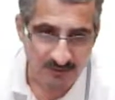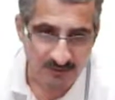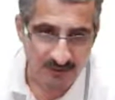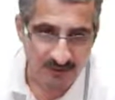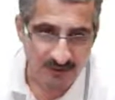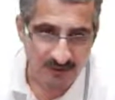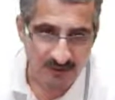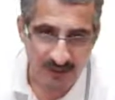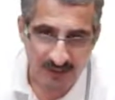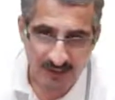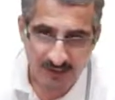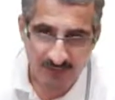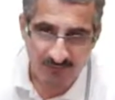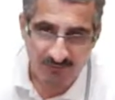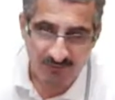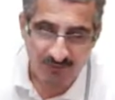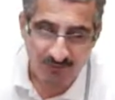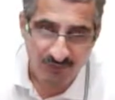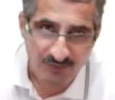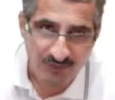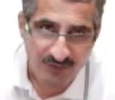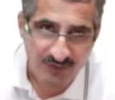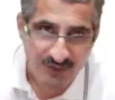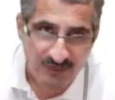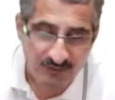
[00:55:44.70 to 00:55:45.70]
and
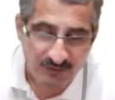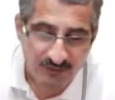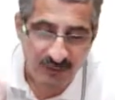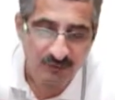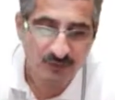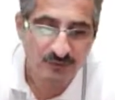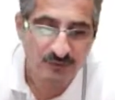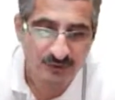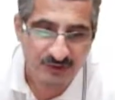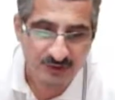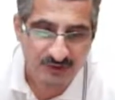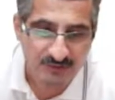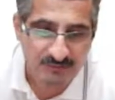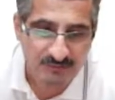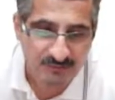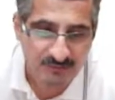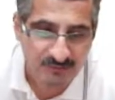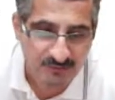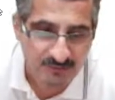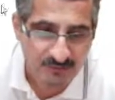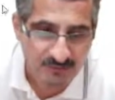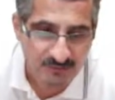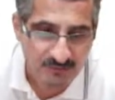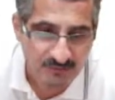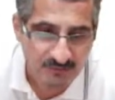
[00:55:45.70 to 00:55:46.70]
for that new
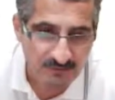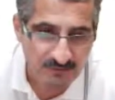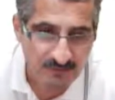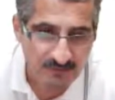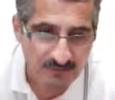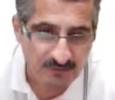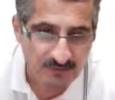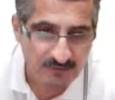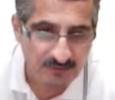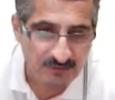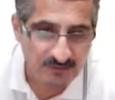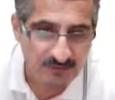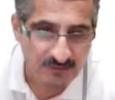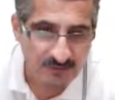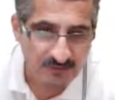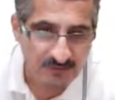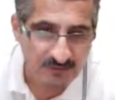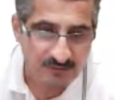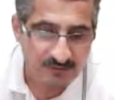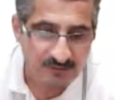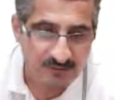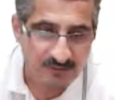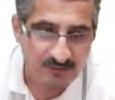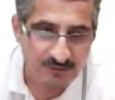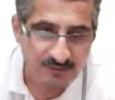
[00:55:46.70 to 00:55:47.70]
table,
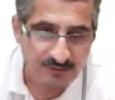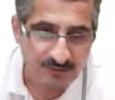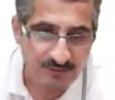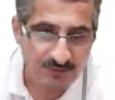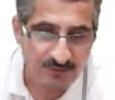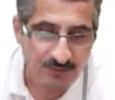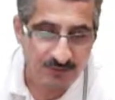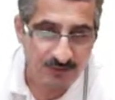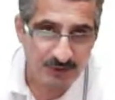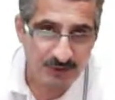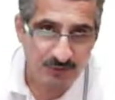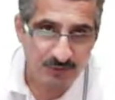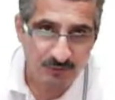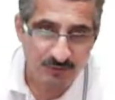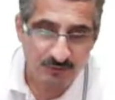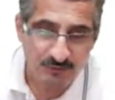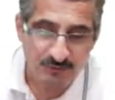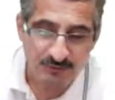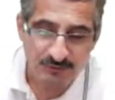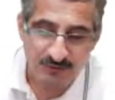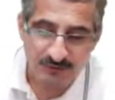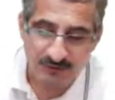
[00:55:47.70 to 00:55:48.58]
if we want,